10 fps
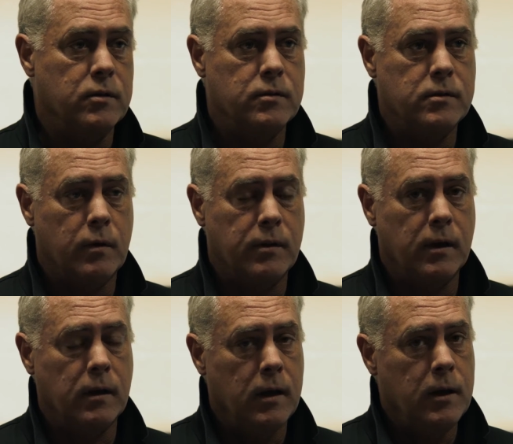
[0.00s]
And so I
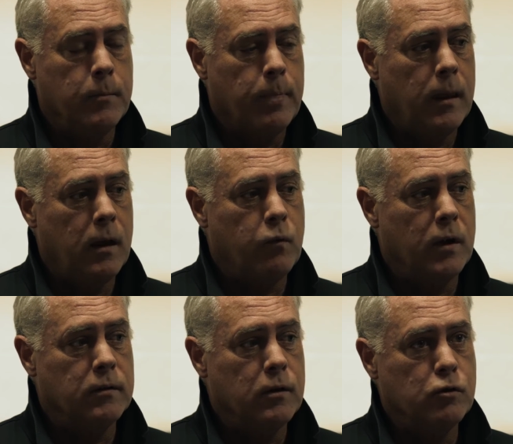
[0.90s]
think if
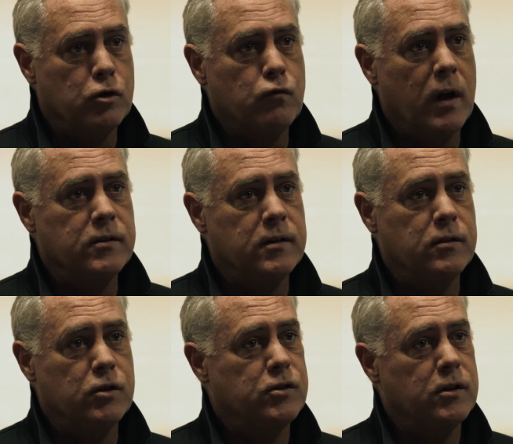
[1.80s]
one just runs it and
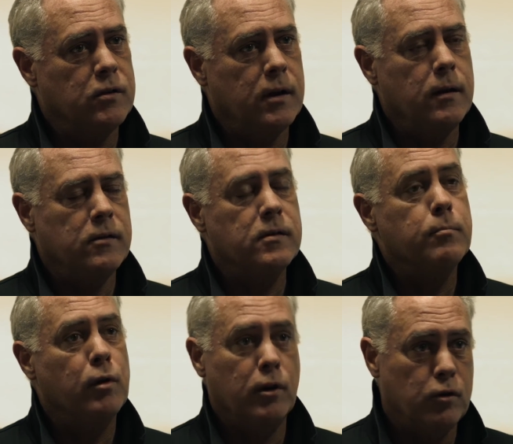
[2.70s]
just says
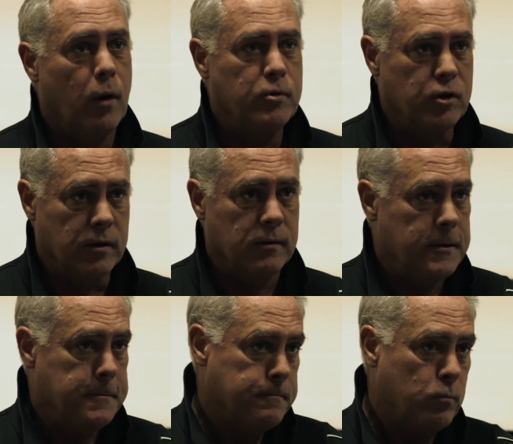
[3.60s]
simple adoption,
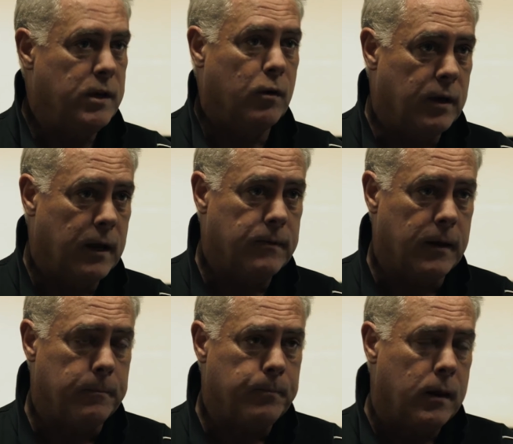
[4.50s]
we don't get there.